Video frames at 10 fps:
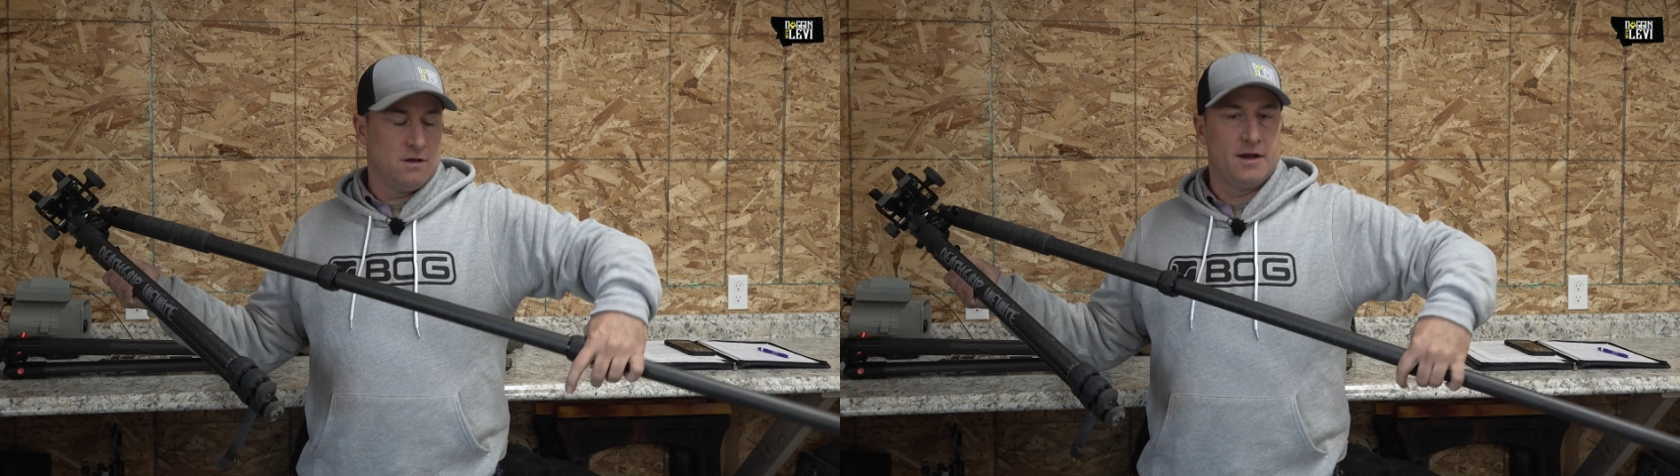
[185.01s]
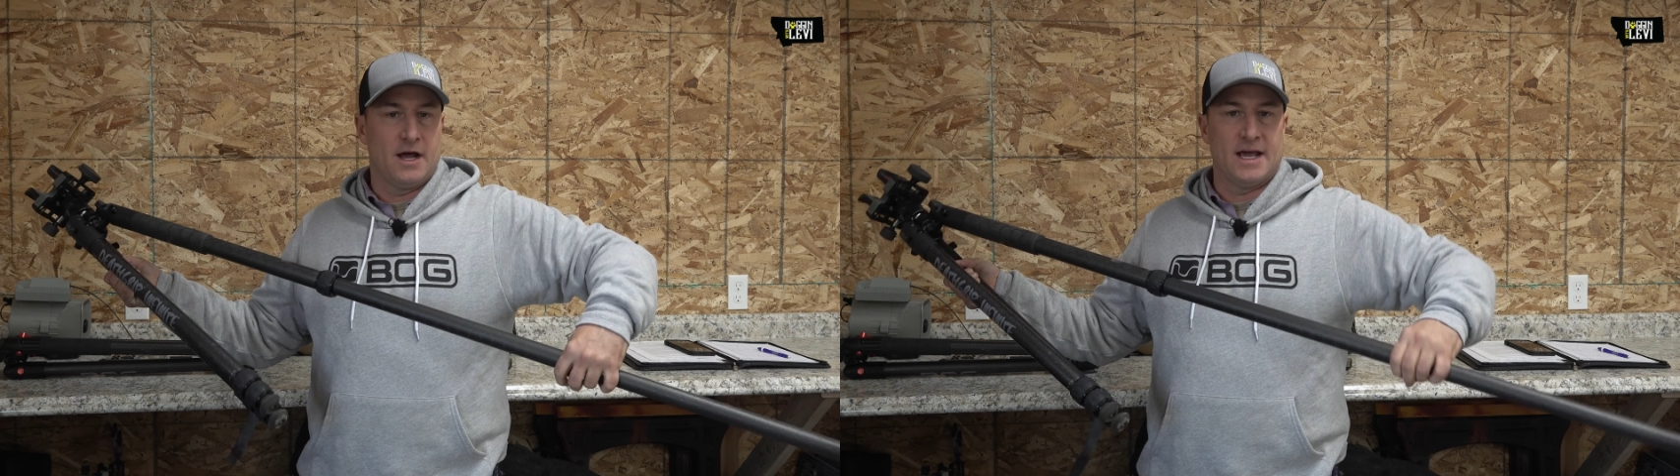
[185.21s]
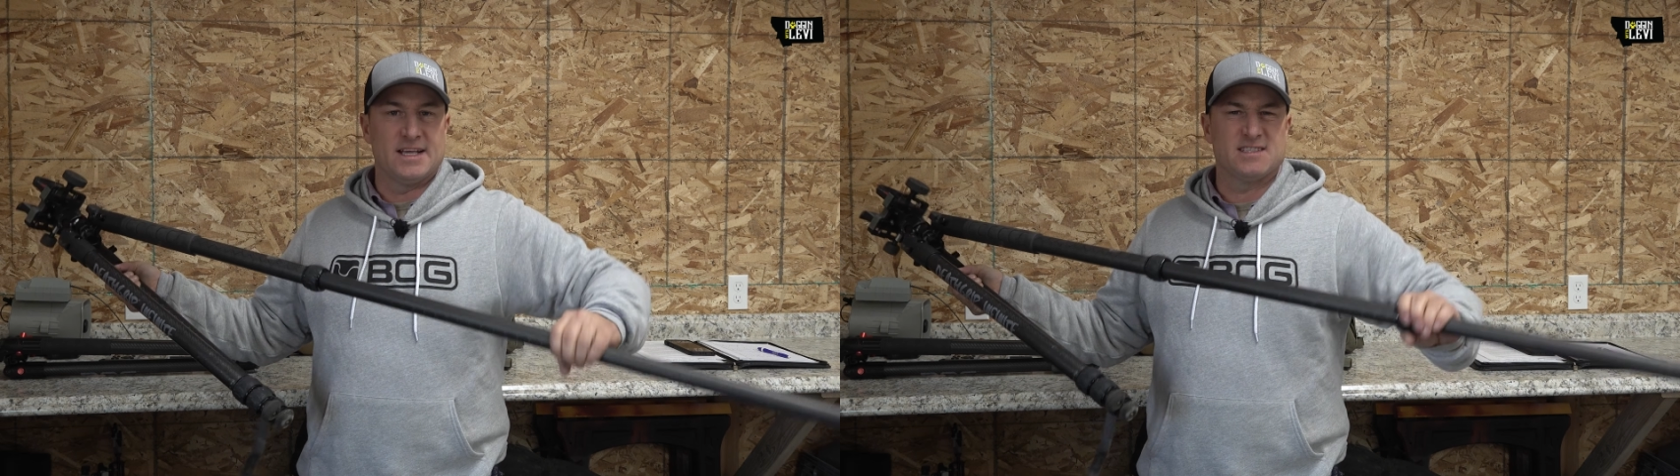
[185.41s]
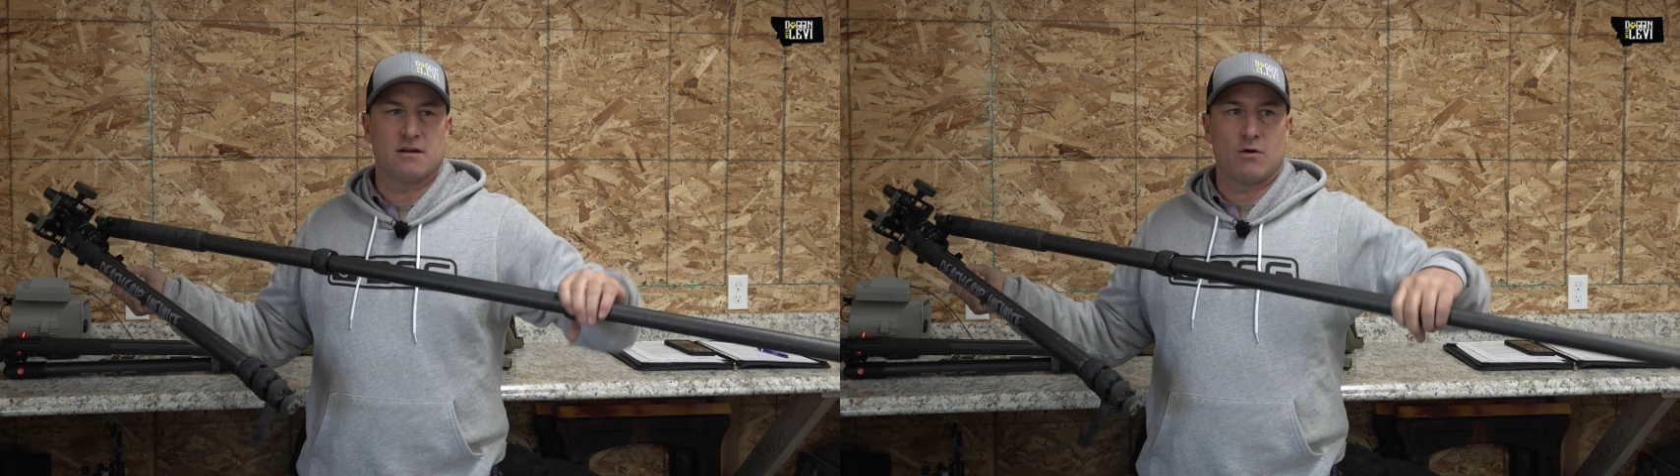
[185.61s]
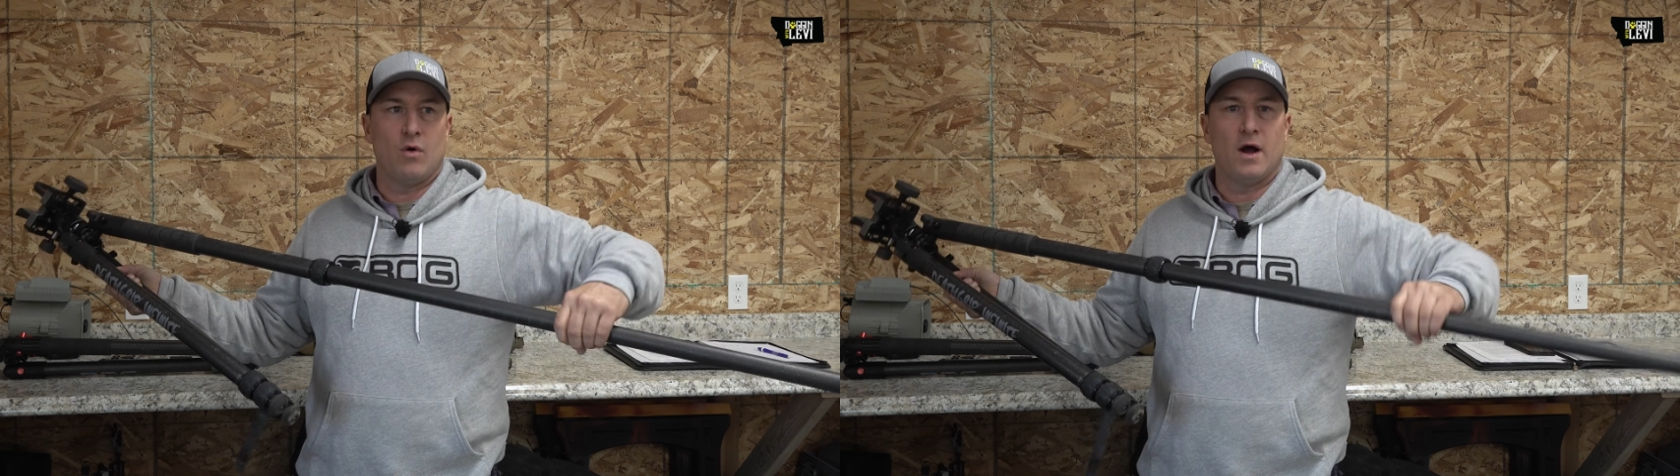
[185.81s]
nice.
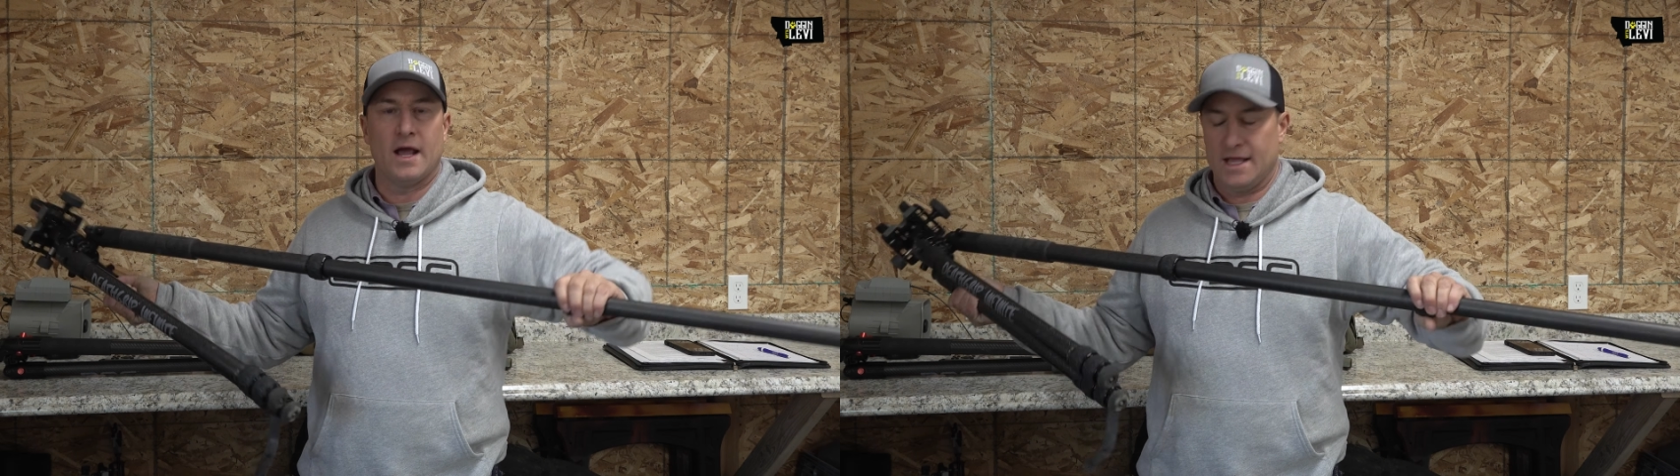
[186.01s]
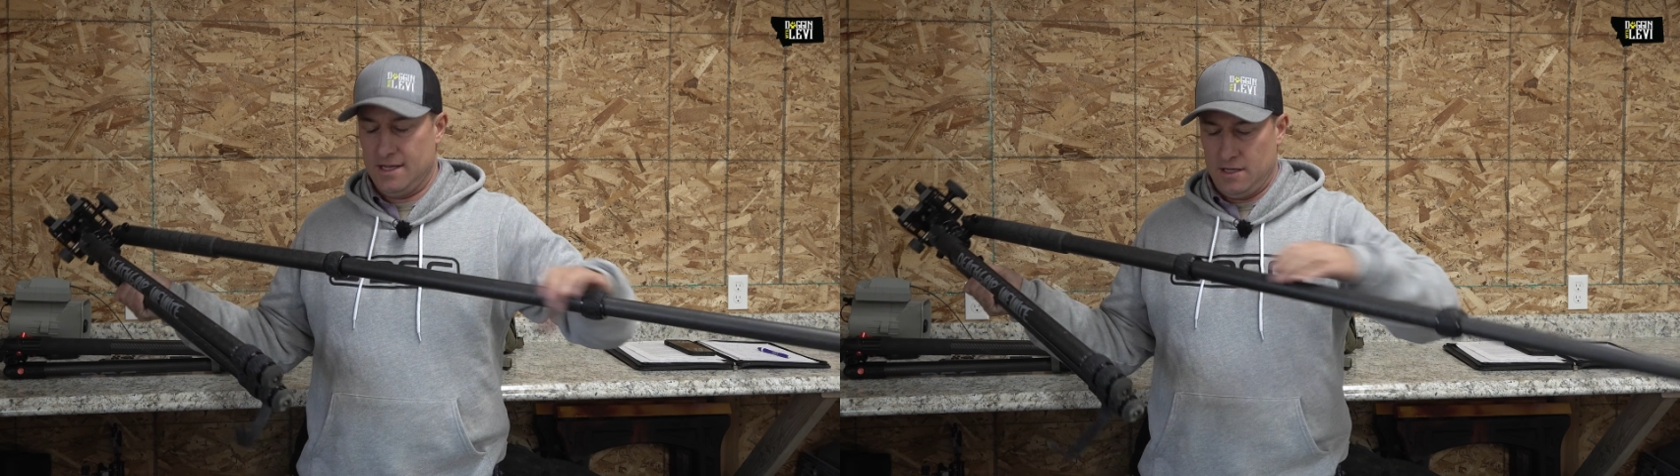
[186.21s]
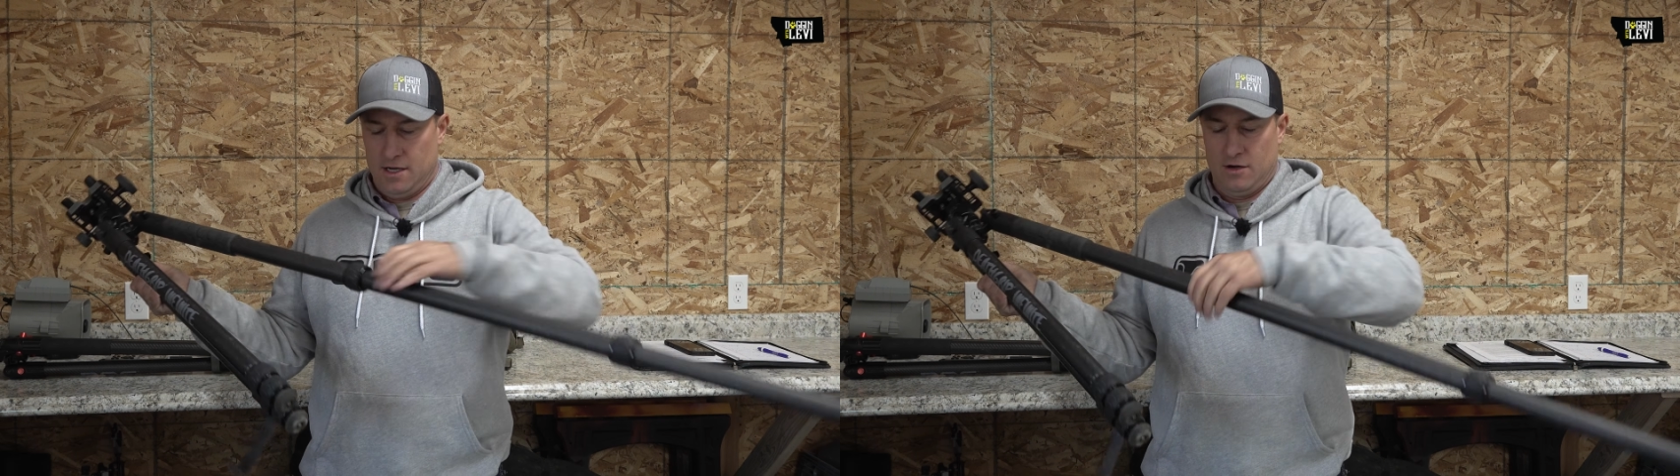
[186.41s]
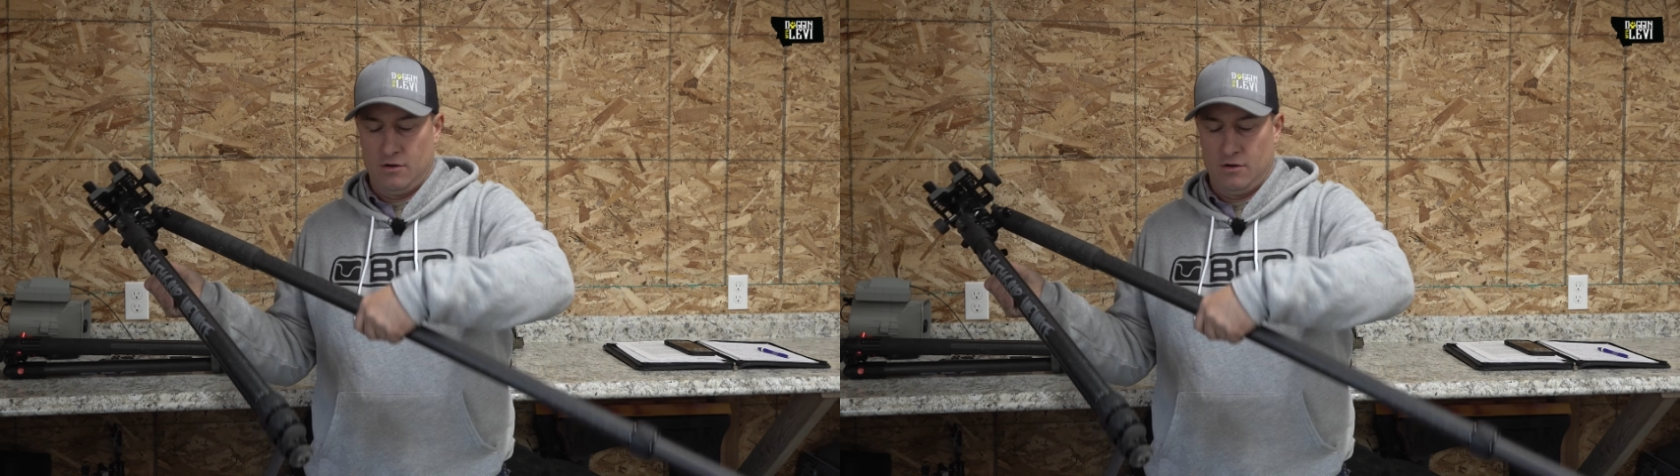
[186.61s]
They're quiet. They